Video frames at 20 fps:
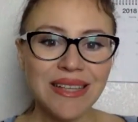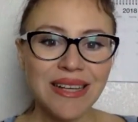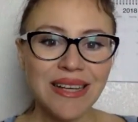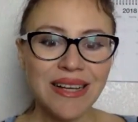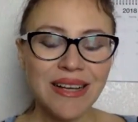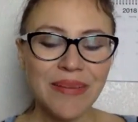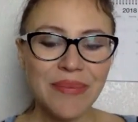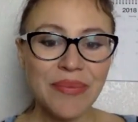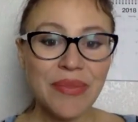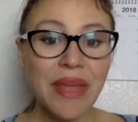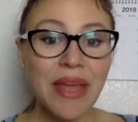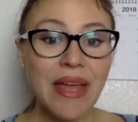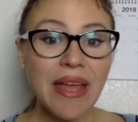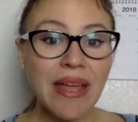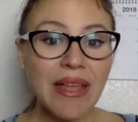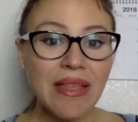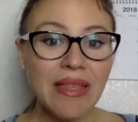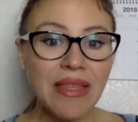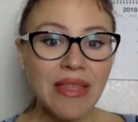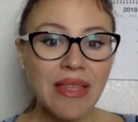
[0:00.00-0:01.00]

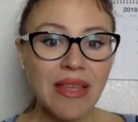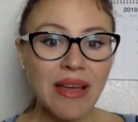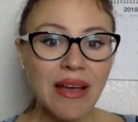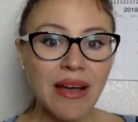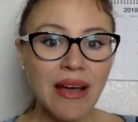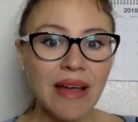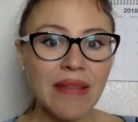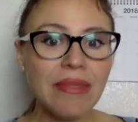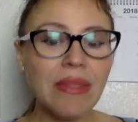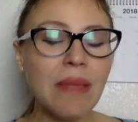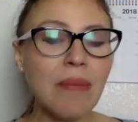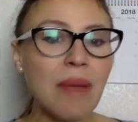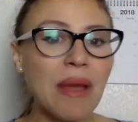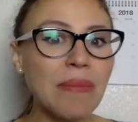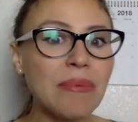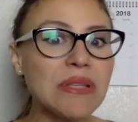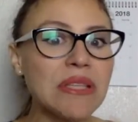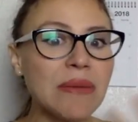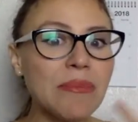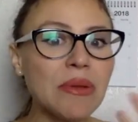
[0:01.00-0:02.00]
And there
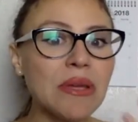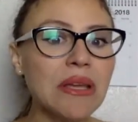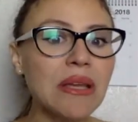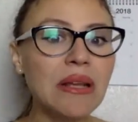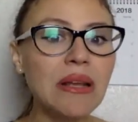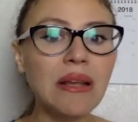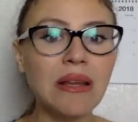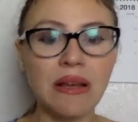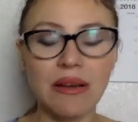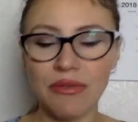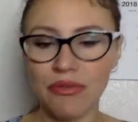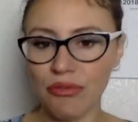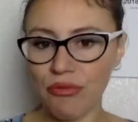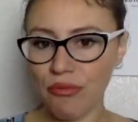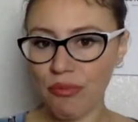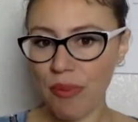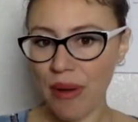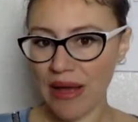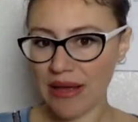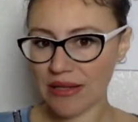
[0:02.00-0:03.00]
might be some healing of
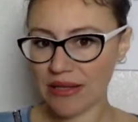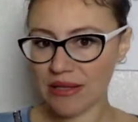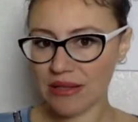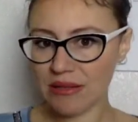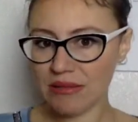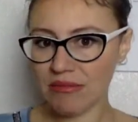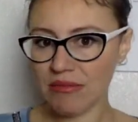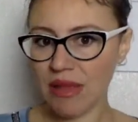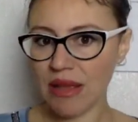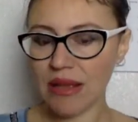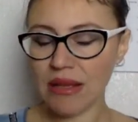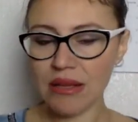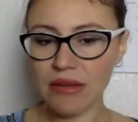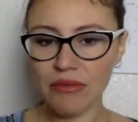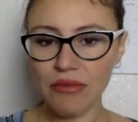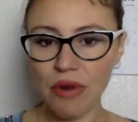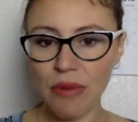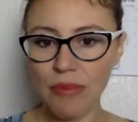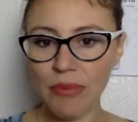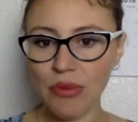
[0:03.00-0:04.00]
past negative
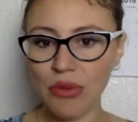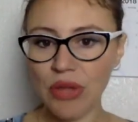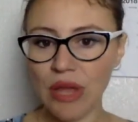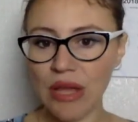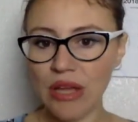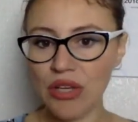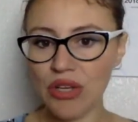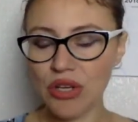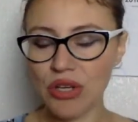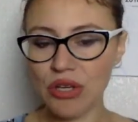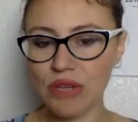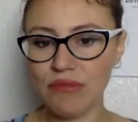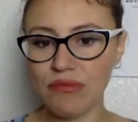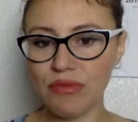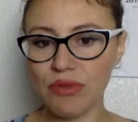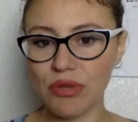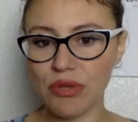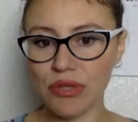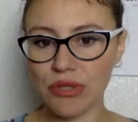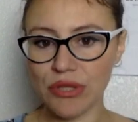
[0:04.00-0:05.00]
reputation
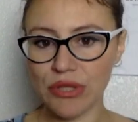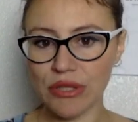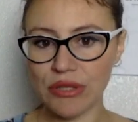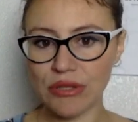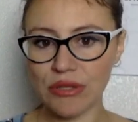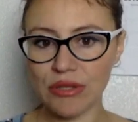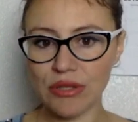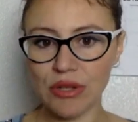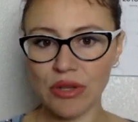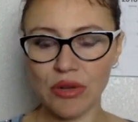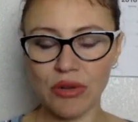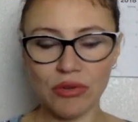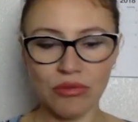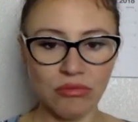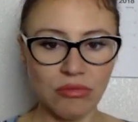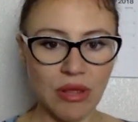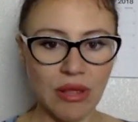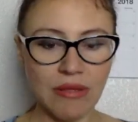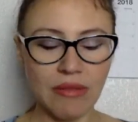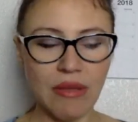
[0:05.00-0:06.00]
influences,
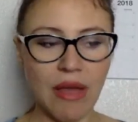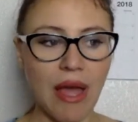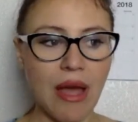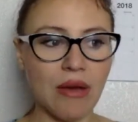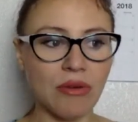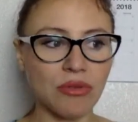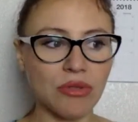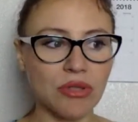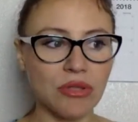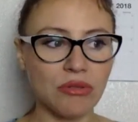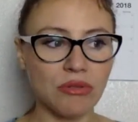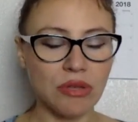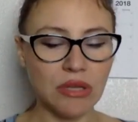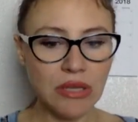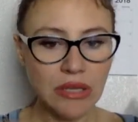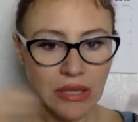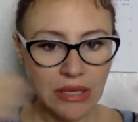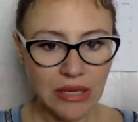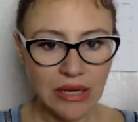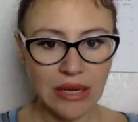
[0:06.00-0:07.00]
10th house,
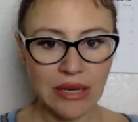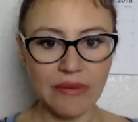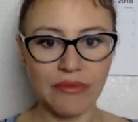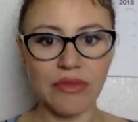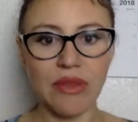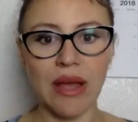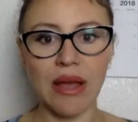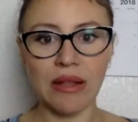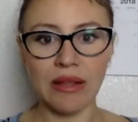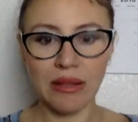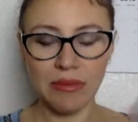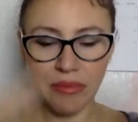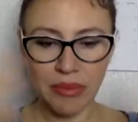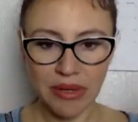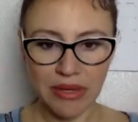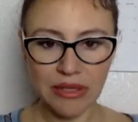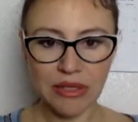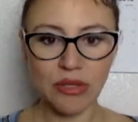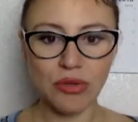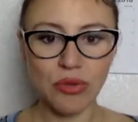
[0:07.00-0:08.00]
healing of that,
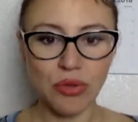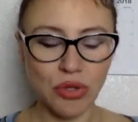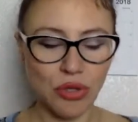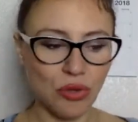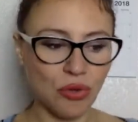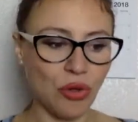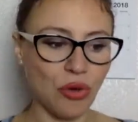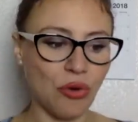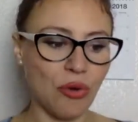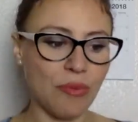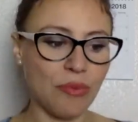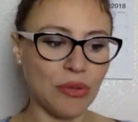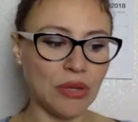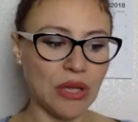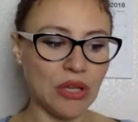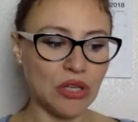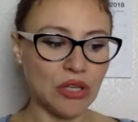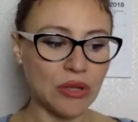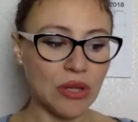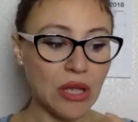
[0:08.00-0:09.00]
ability to heal your
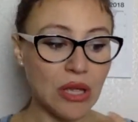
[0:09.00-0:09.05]
reputation.